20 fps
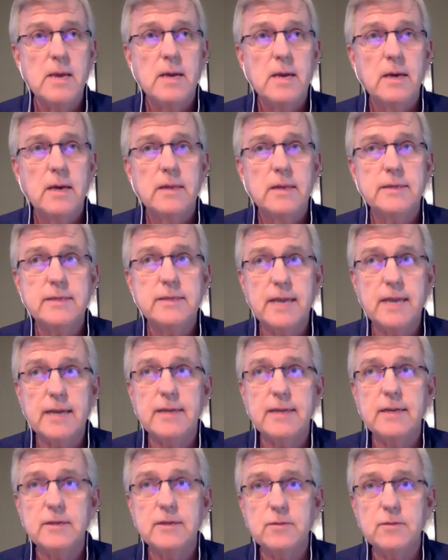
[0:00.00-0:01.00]
The
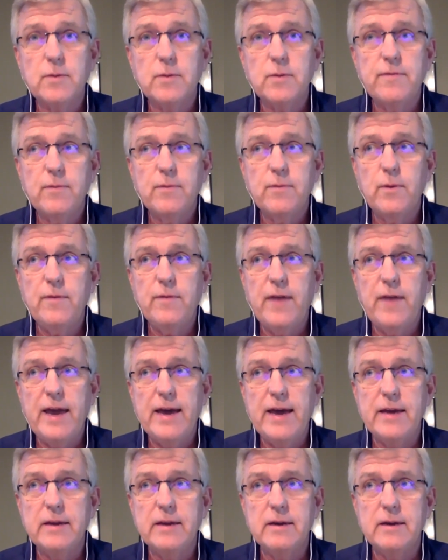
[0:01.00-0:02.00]
second is we've
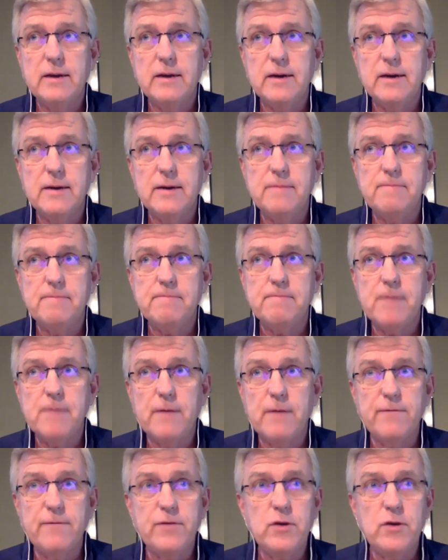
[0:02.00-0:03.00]
had a
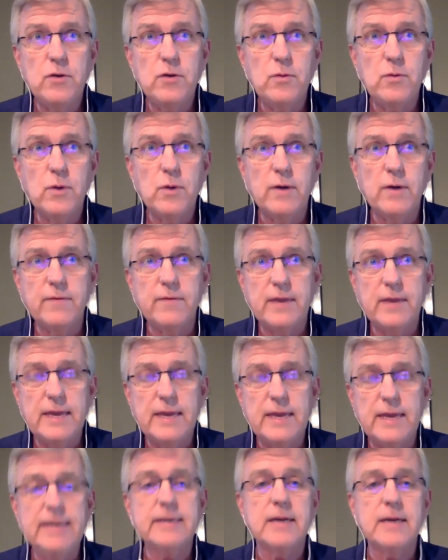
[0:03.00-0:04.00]
view of
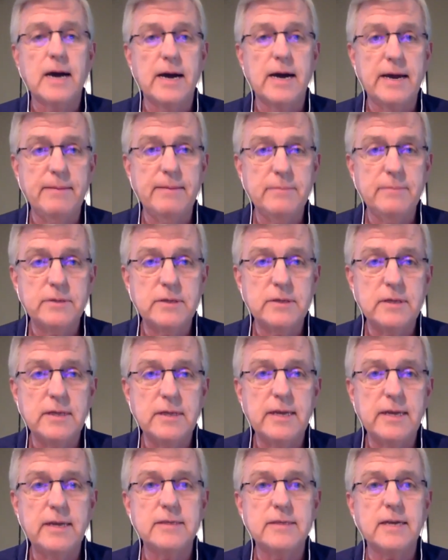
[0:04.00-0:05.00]
end times
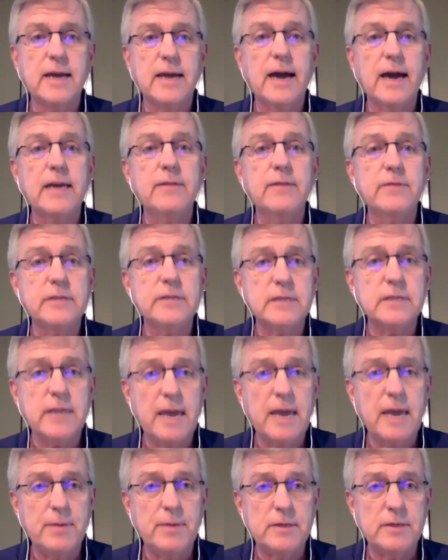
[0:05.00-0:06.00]
that is a kind of
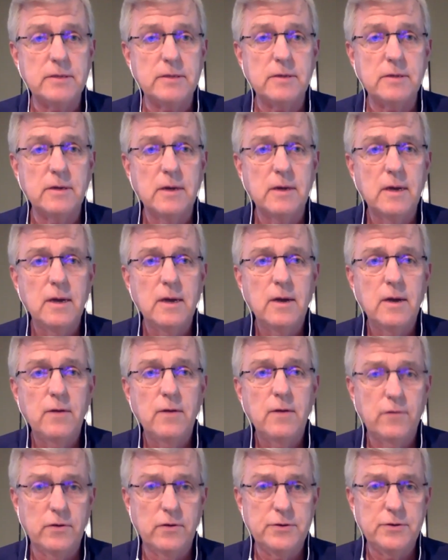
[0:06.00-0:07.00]
escapist
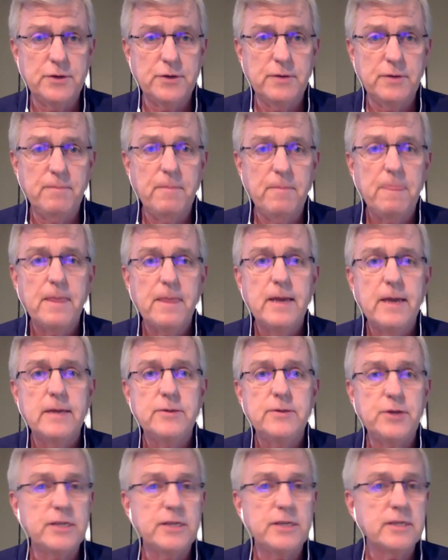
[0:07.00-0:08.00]
version.
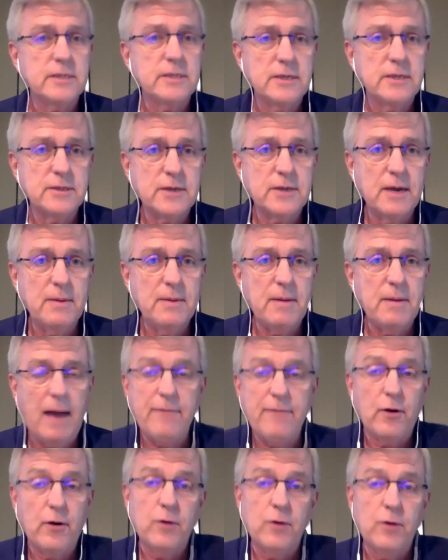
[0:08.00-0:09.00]
Jesus is coming.
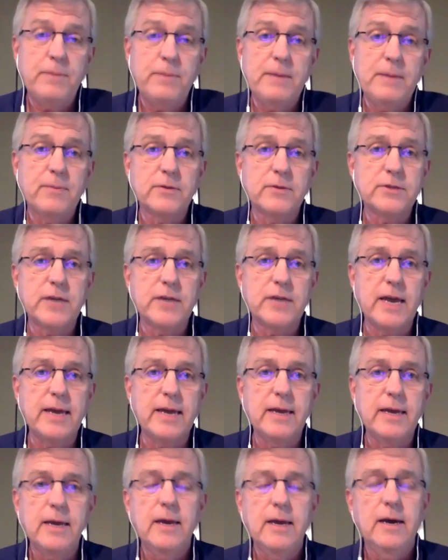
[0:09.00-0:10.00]
I've heard people
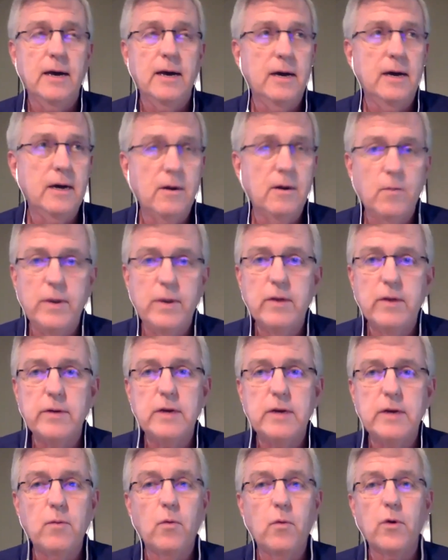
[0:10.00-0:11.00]
say, we don't
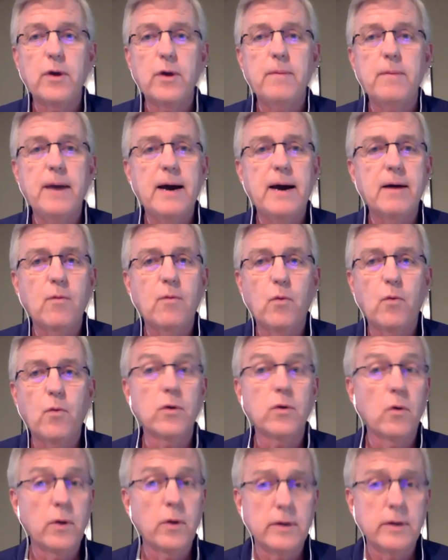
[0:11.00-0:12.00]
need to worry about
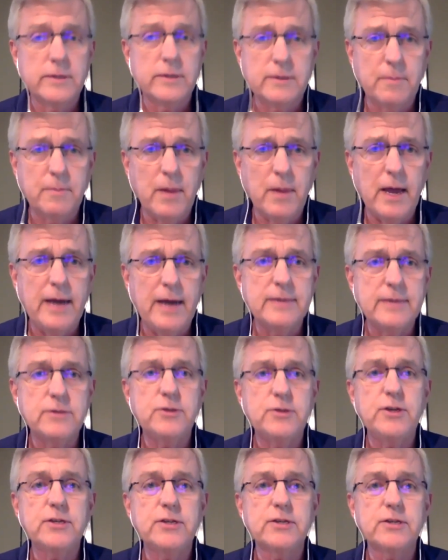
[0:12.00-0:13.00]
world oil supplies.
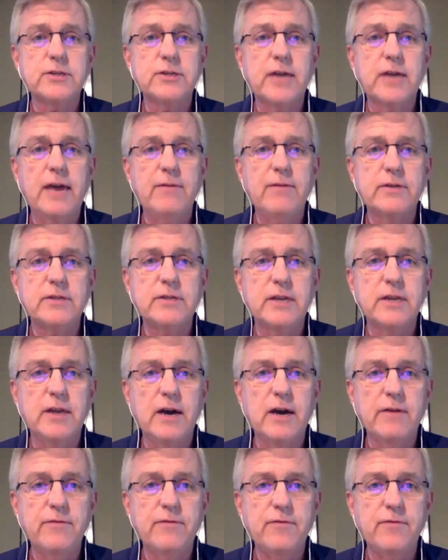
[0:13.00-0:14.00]
Jesus gave us enough